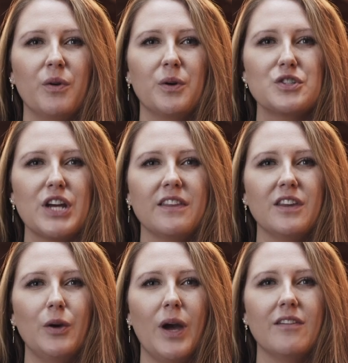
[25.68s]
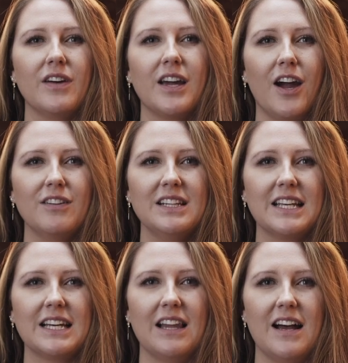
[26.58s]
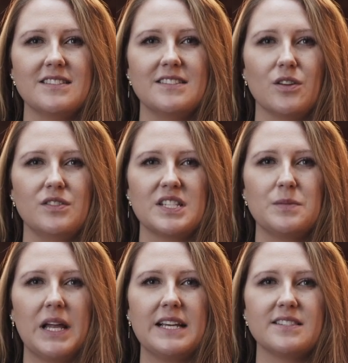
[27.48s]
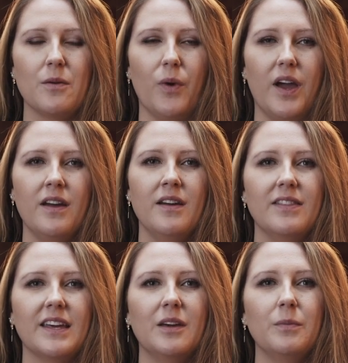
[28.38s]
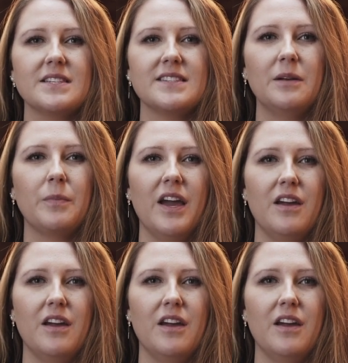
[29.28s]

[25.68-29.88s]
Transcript: We will check that you have a current liquor licence on display somewhere that can be seen by